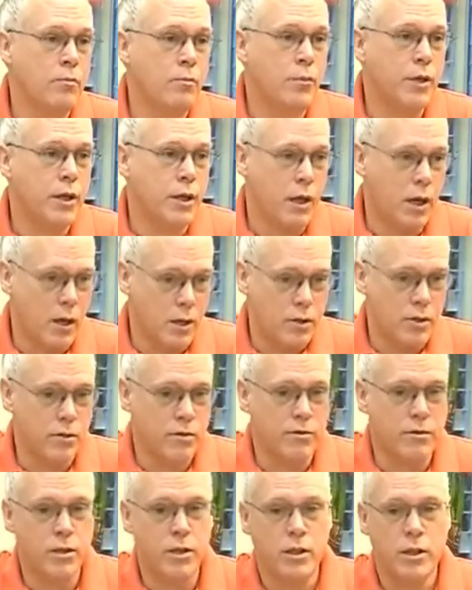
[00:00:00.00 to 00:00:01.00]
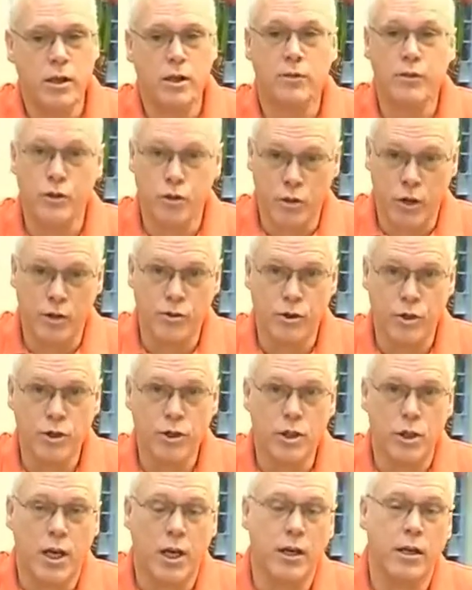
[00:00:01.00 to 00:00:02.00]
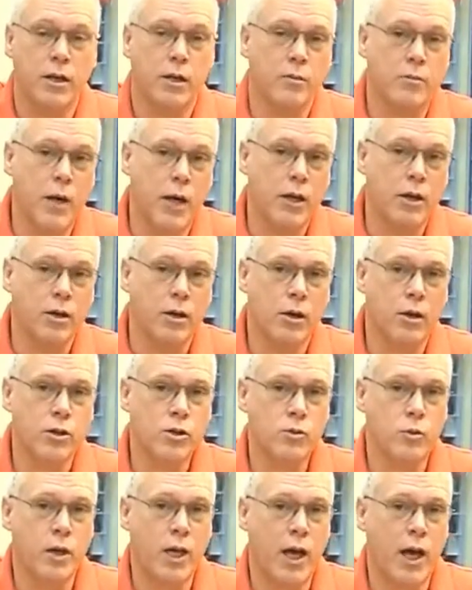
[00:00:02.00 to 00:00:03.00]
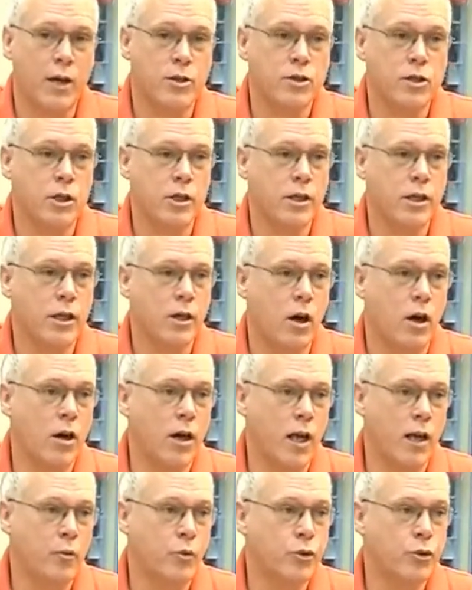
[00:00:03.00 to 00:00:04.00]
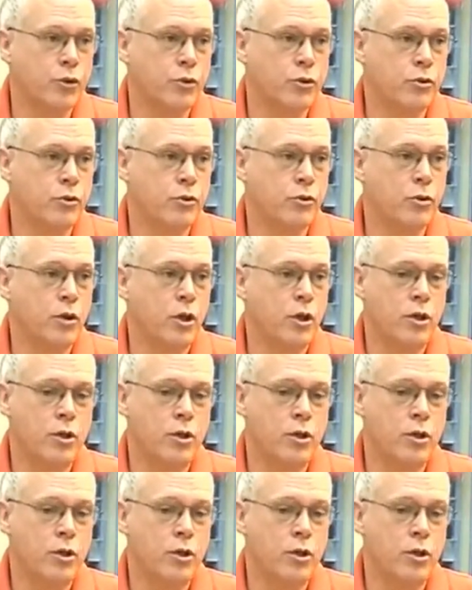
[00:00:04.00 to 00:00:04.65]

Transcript: because of the, uh, the transition to 800 megahertz, we actually are able to